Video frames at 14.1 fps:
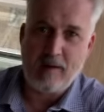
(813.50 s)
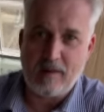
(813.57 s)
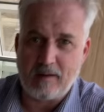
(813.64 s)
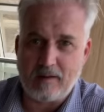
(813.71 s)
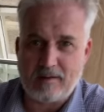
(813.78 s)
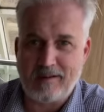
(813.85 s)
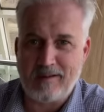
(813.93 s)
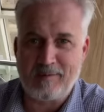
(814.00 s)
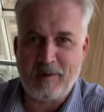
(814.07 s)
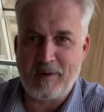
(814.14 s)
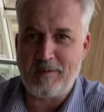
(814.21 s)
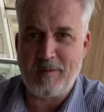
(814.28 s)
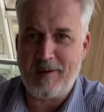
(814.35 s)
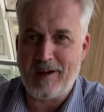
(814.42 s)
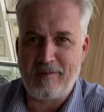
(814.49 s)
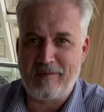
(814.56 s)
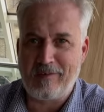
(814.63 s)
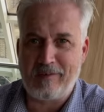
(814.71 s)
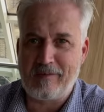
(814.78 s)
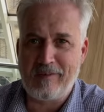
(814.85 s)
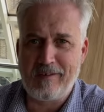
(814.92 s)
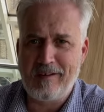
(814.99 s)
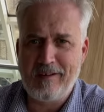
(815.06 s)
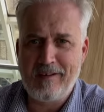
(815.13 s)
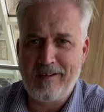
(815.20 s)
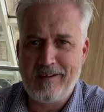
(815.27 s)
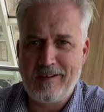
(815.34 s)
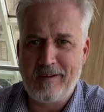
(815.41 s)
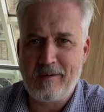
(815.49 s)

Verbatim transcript: and it's going to blow my mouth off. Yeah.